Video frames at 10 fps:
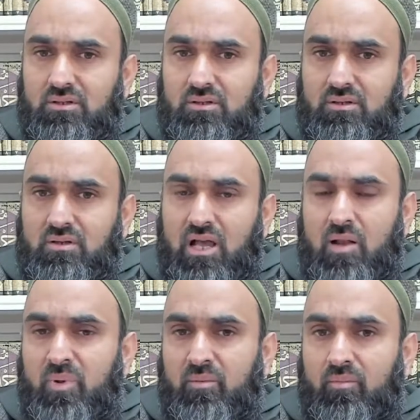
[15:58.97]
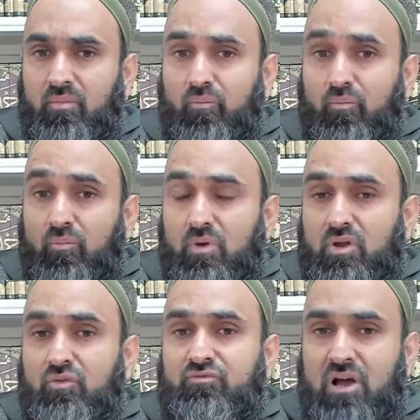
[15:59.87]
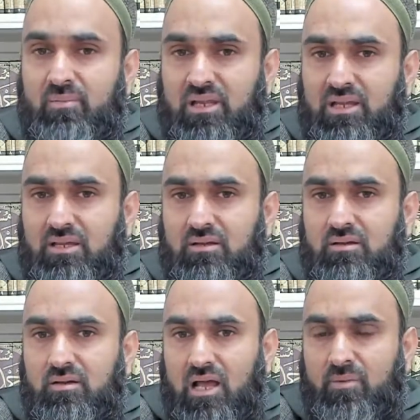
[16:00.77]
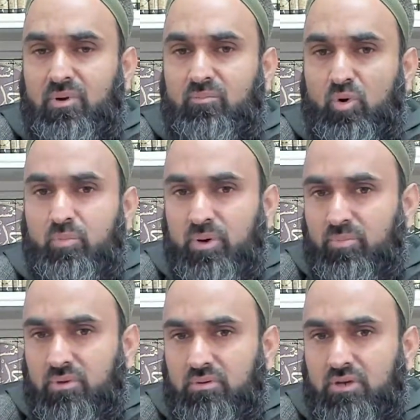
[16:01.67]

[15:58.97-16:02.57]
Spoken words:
Helping your family, helping poor people in your